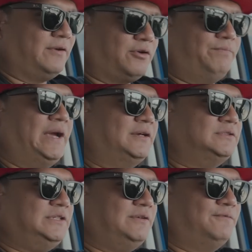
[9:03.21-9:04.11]
compared
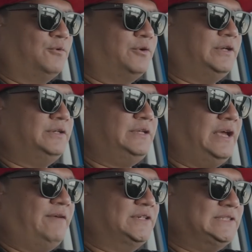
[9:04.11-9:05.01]
to the Ford
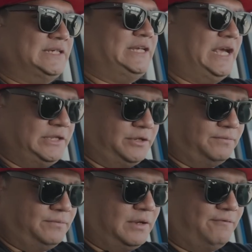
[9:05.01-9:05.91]
Everest
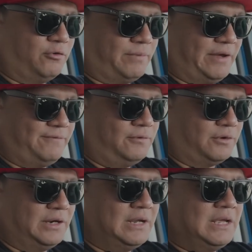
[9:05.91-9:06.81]
Titanium 4x4,